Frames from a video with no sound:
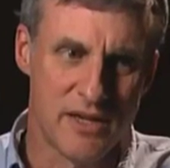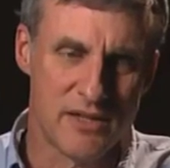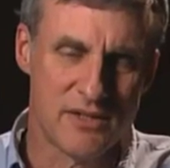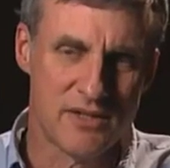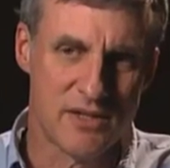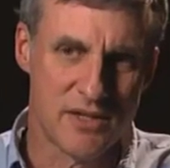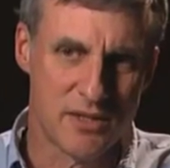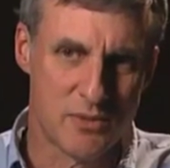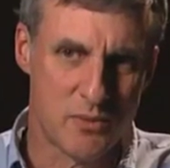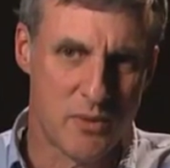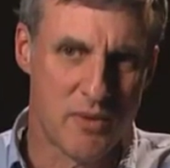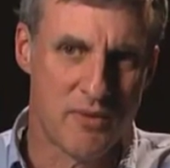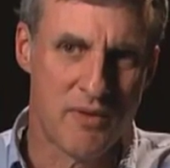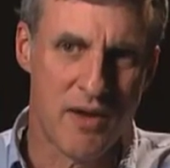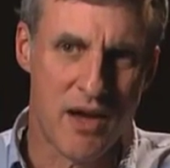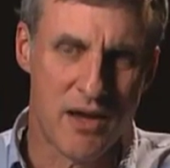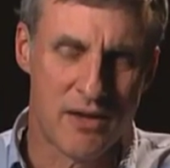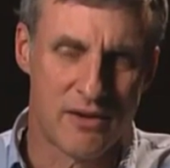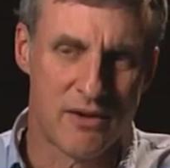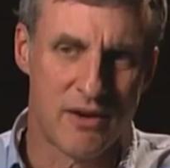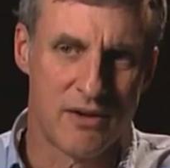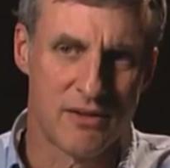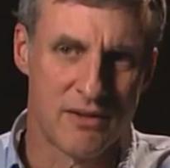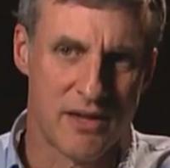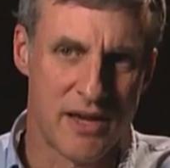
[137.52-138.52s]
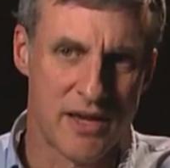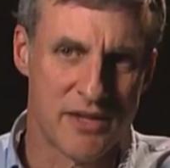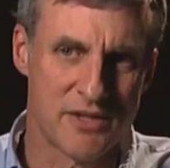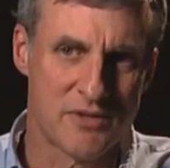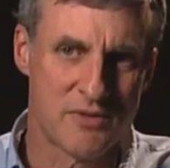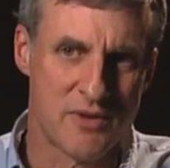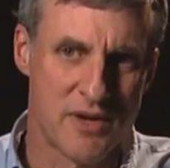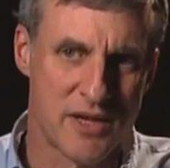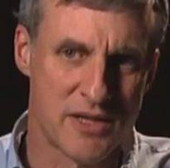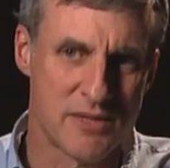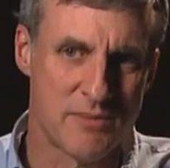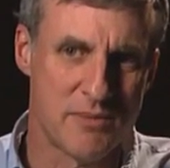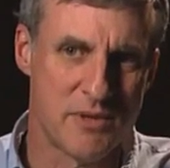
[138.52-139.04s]
hits us, we've gotten our last
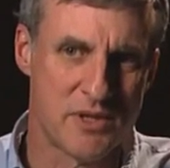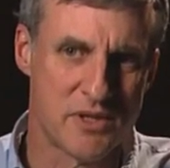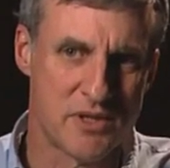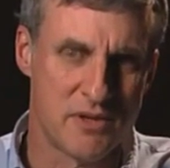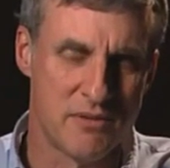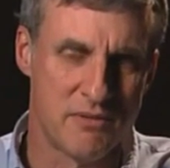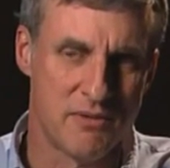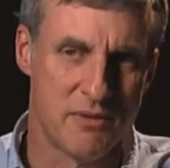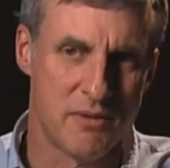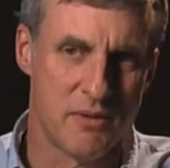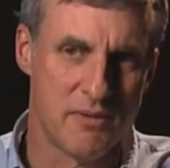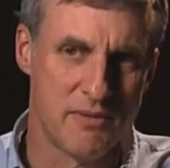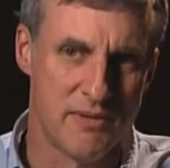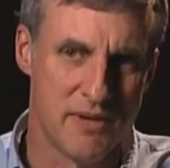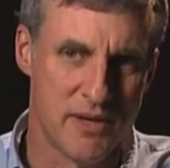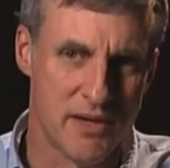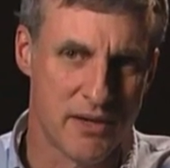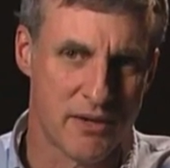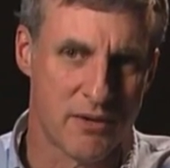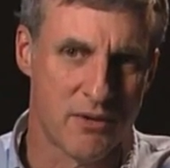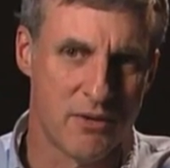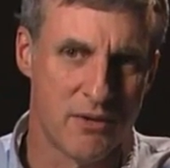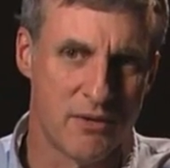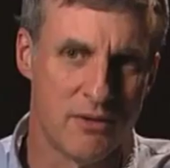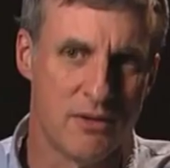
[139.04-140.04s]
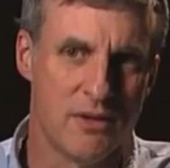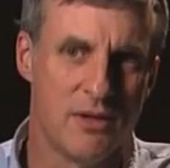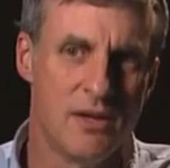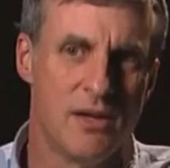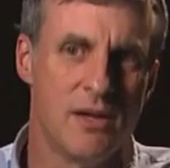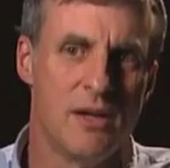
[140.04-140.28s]
transmission from the vehicle.